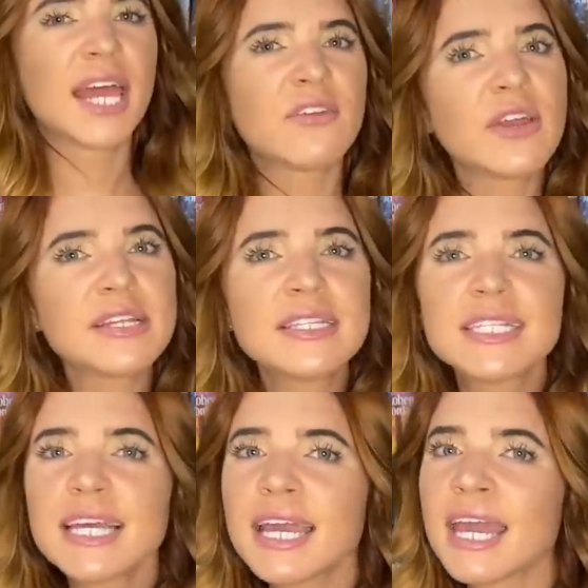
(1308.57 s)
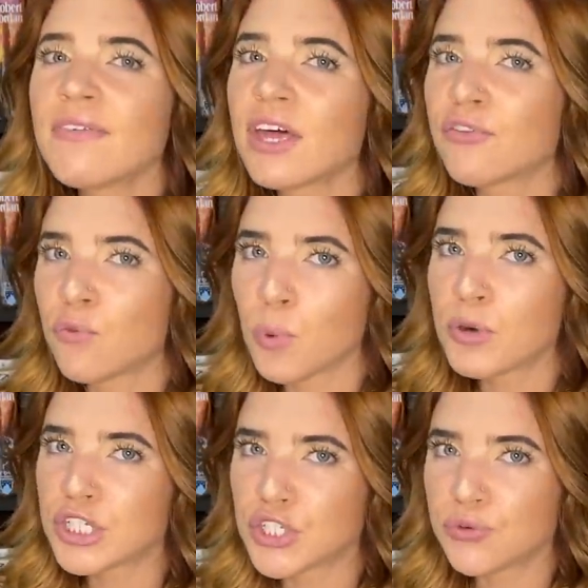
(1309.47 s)
And if I didn't say I gave that a
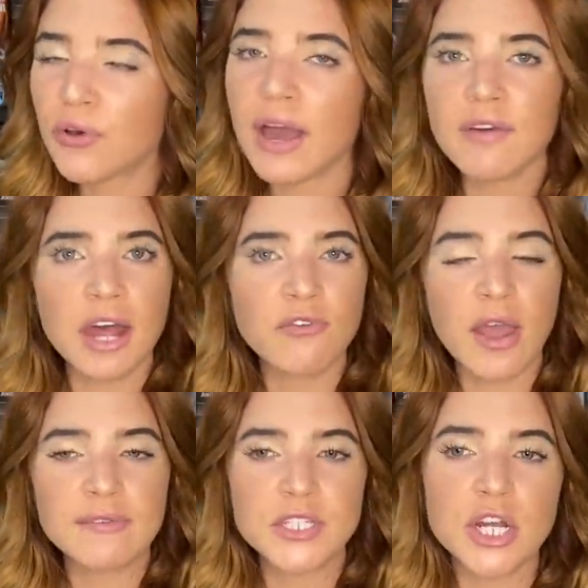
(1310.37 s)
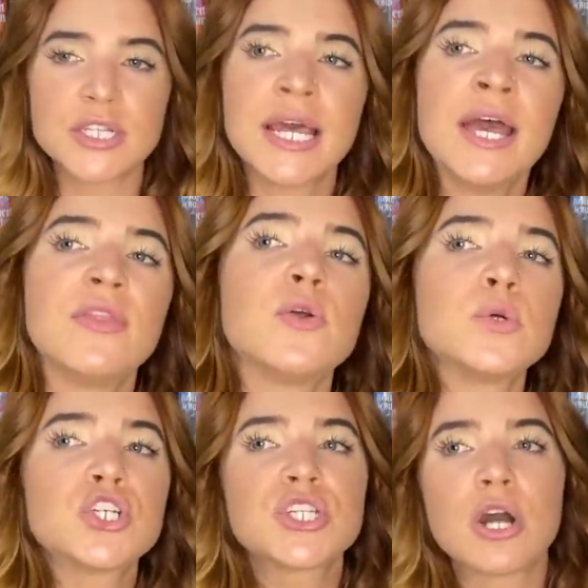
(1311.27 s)
4.25 out of five stars, there were
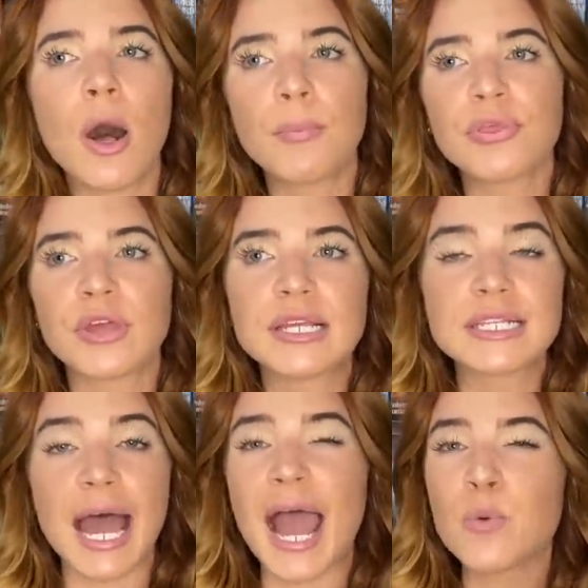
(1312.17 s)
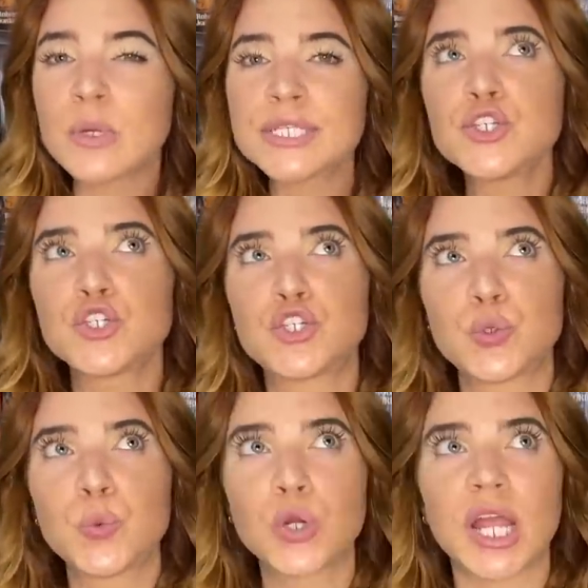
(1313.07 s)
just a couple things I wasn't
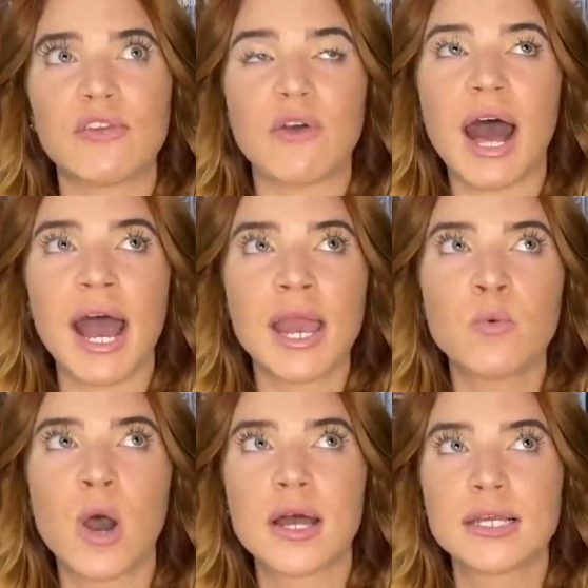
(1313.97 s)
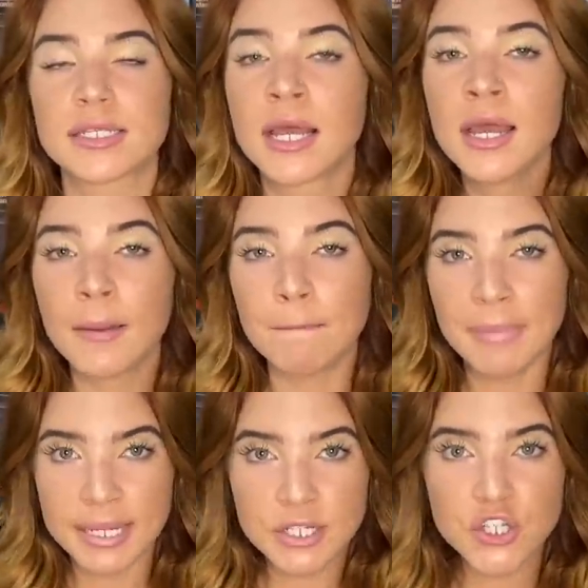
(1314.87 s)
sure if I was
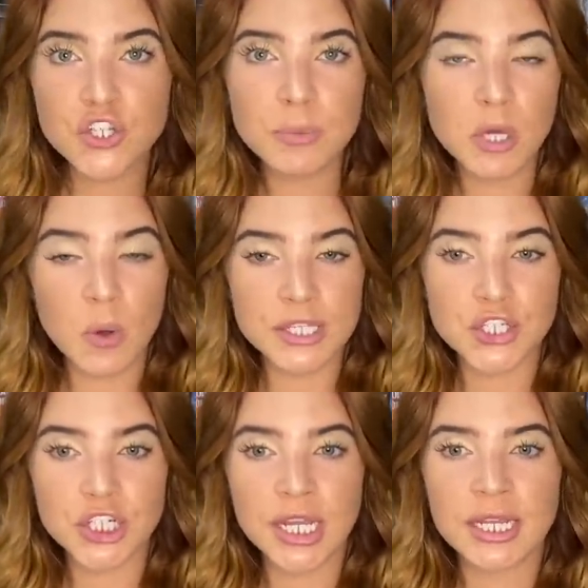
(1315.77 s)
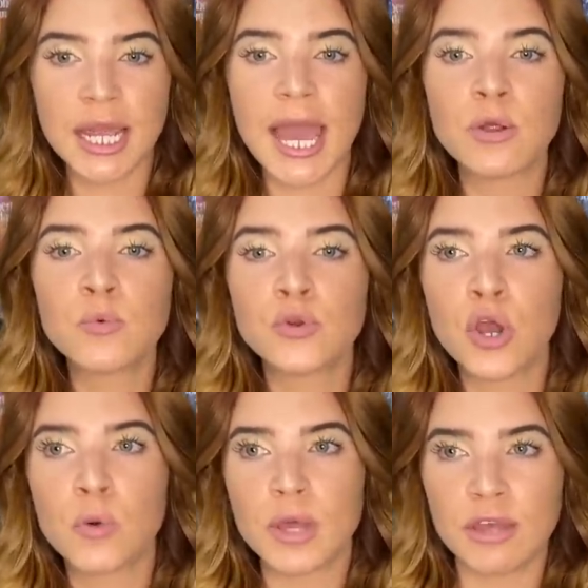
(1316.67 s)
meant to be questioning. Like, I don't
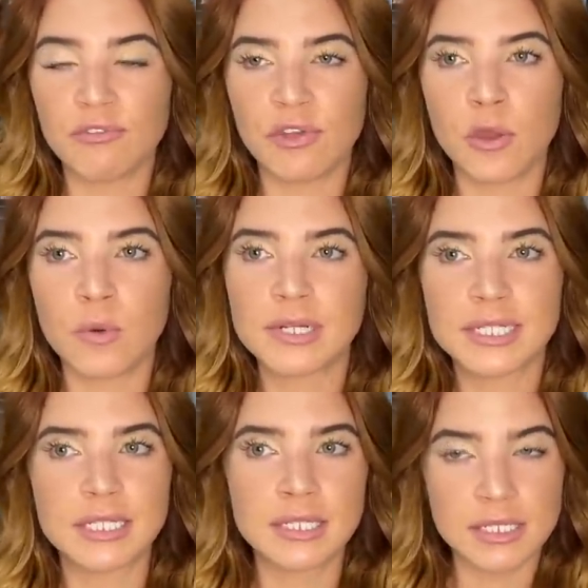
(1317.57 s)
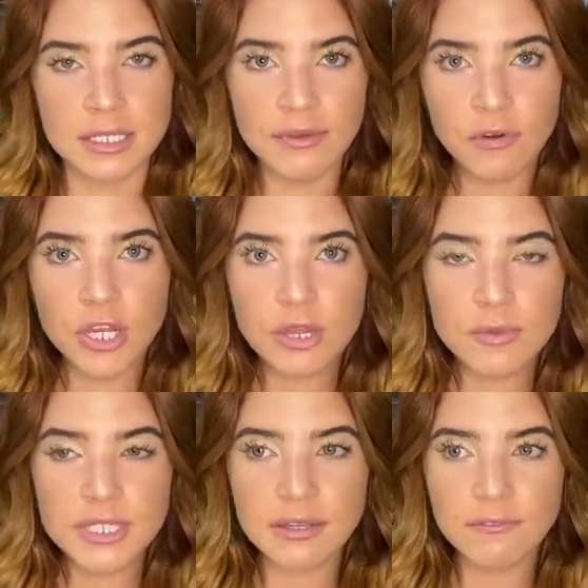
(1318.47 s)
know if it was the delivery that
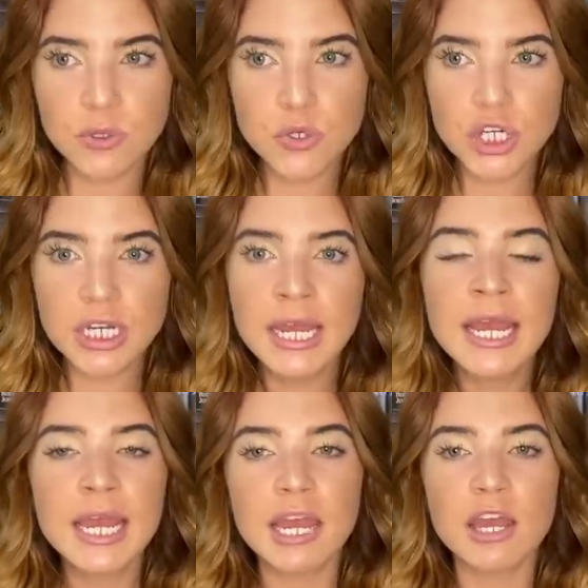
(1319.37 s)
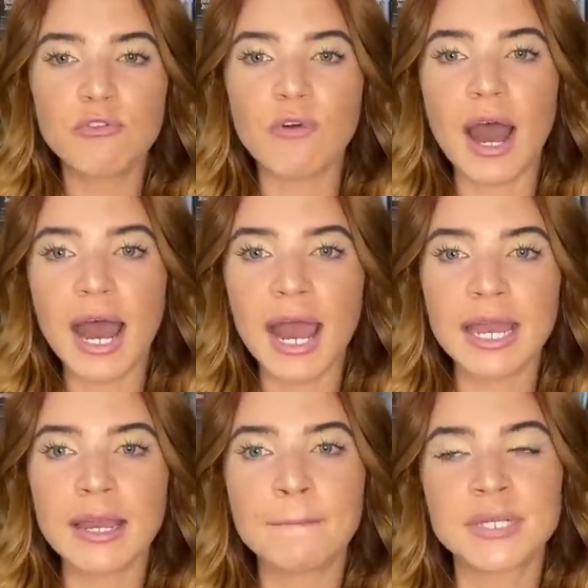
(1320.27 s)
was confusion, if
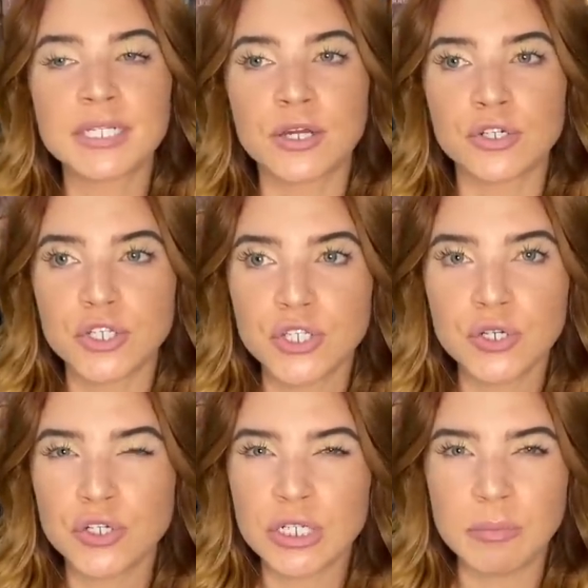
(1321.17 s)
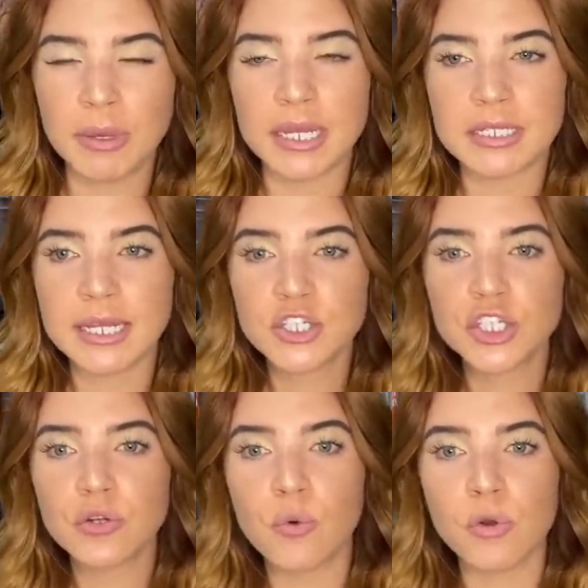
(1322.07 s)
I misunderstood or didn't pay
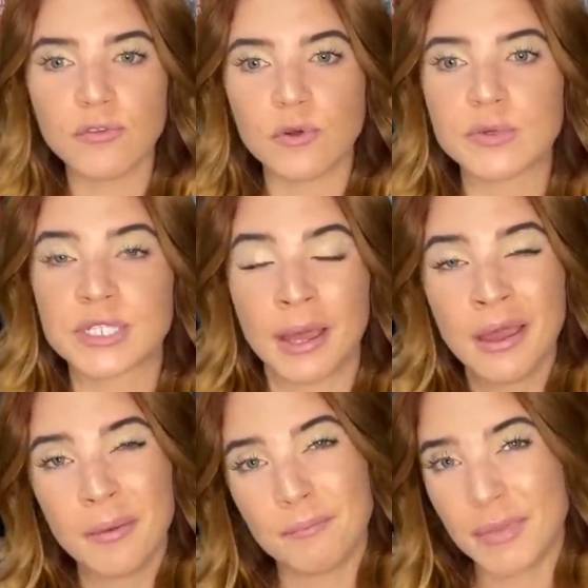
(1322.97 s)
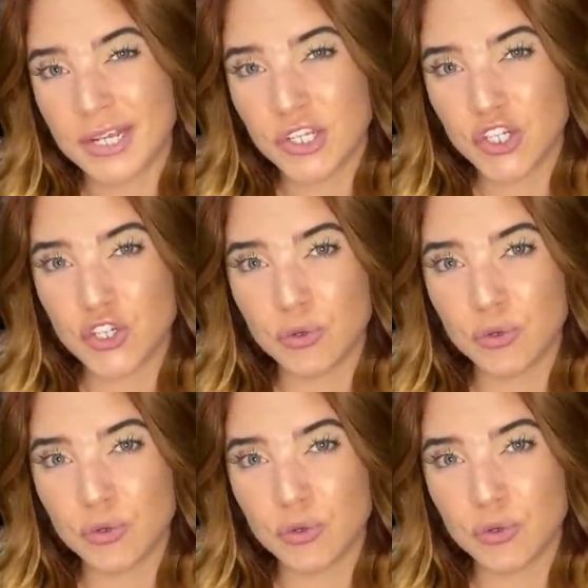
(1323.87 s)
attention, or if it was meant to